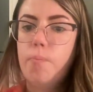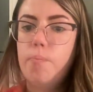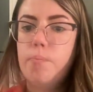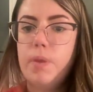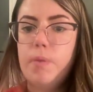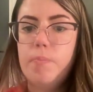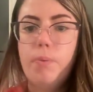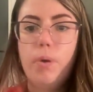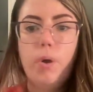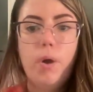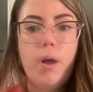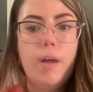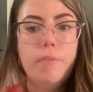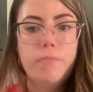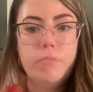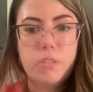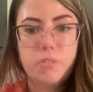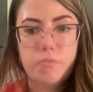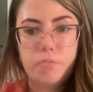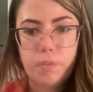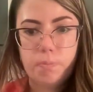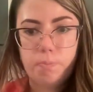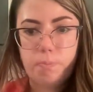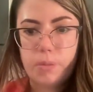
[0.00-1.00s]
People have
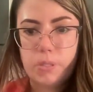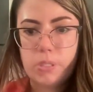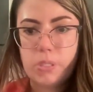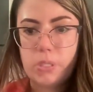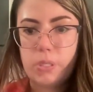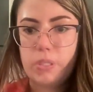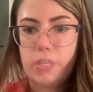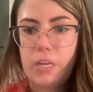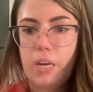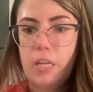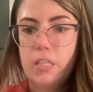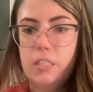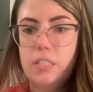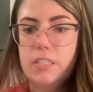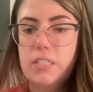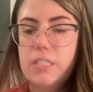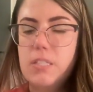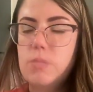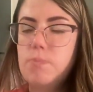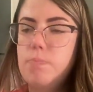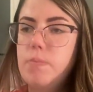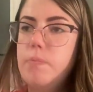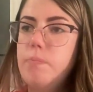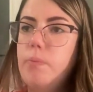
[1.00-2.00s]
different
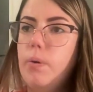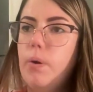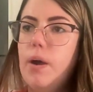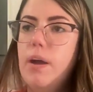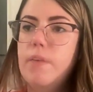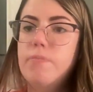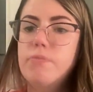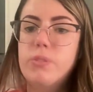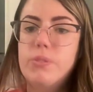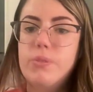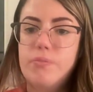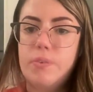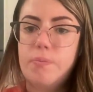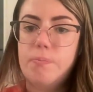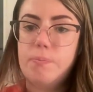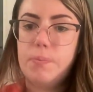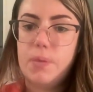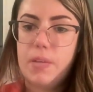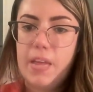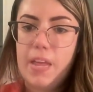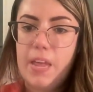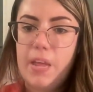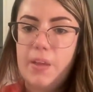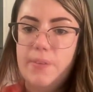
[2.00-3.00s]
personalities, people have different
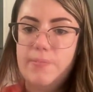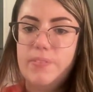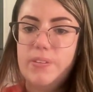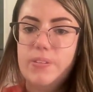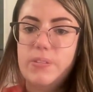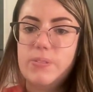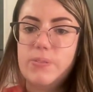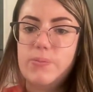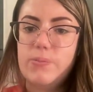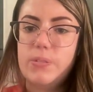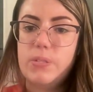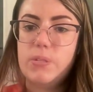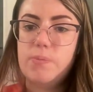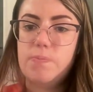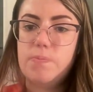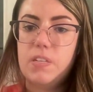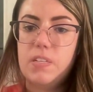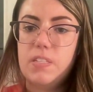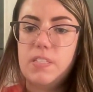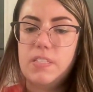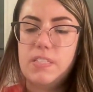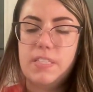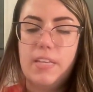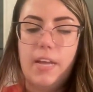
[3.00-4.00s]
behaviors, which
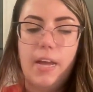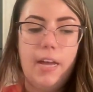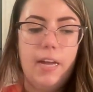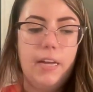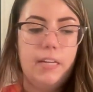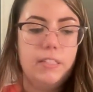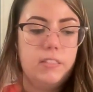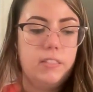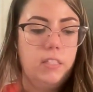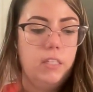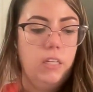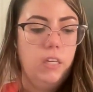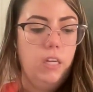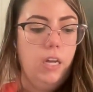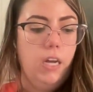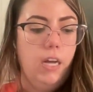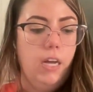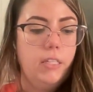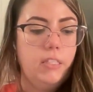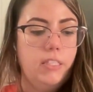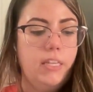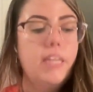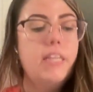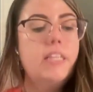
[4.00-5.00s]
means that
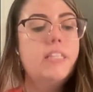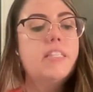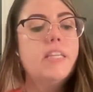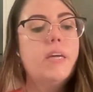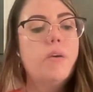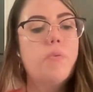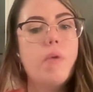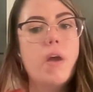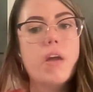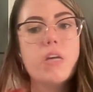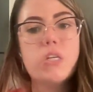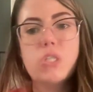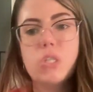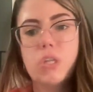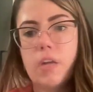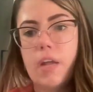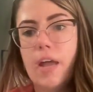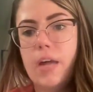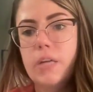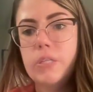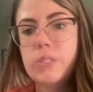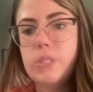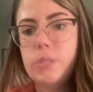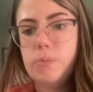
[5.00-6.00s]
the interaction
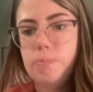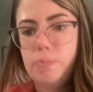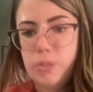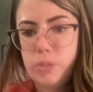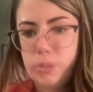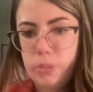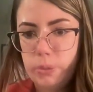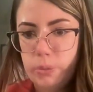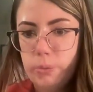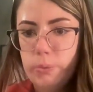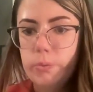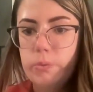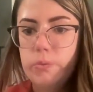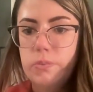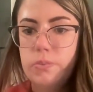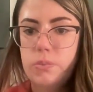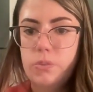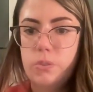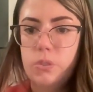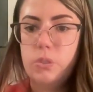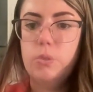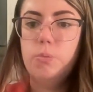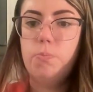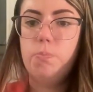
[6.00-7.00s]
has to be
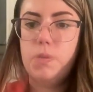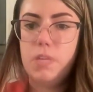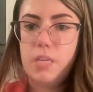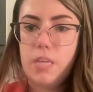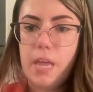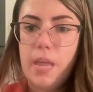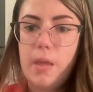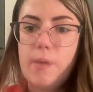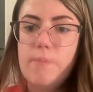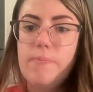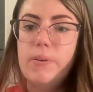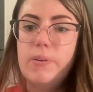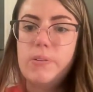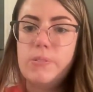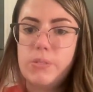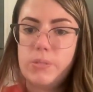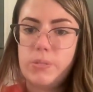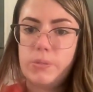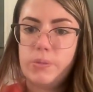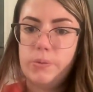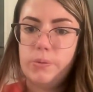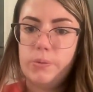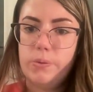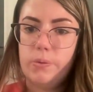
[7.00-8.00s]
tuned to be able
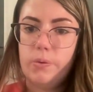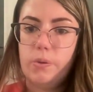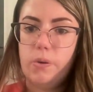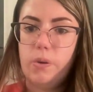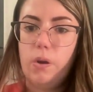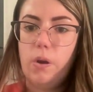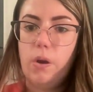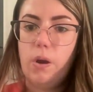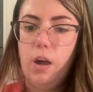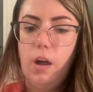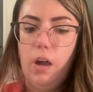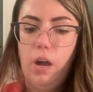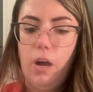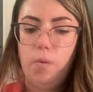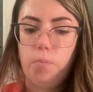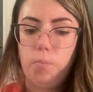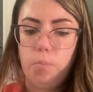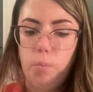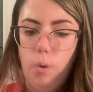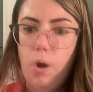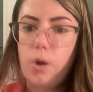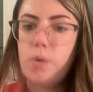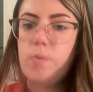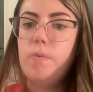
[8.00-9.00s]
to
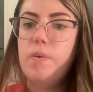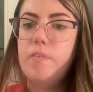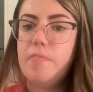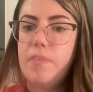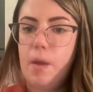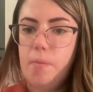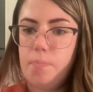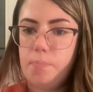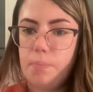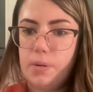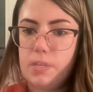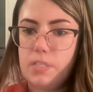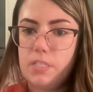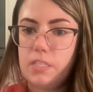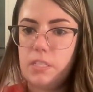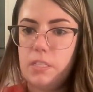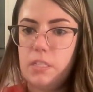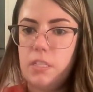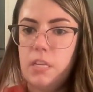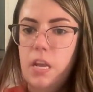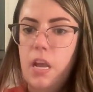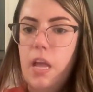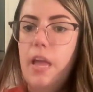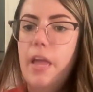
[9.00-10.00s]
work with that
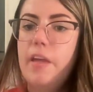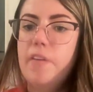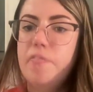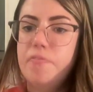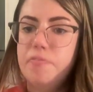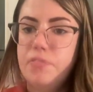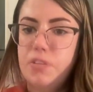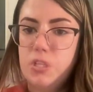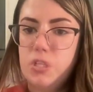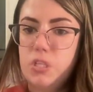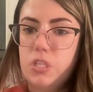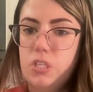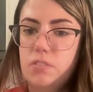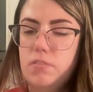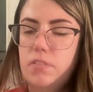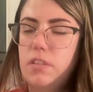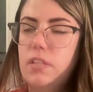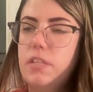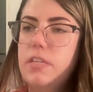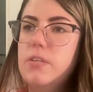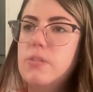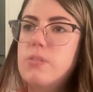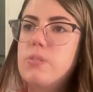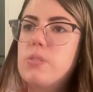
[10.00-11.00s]
person
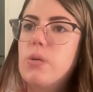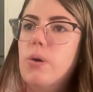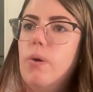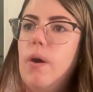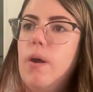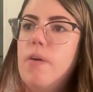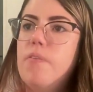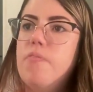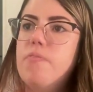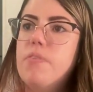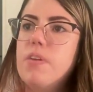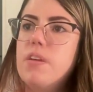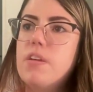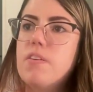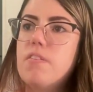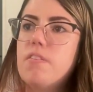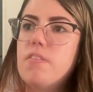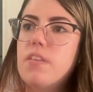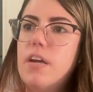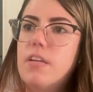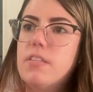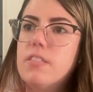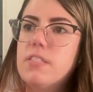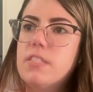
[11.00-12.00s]
efficiently. So I think
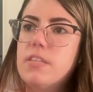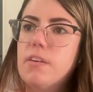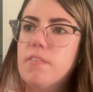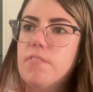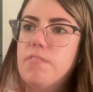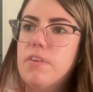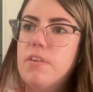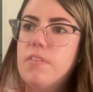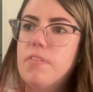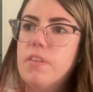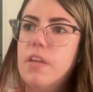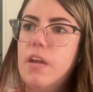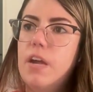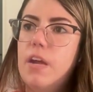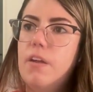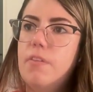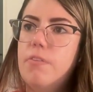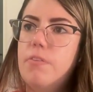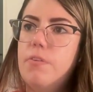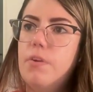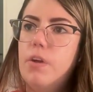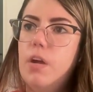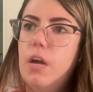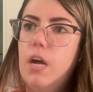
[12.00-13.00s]
that's something that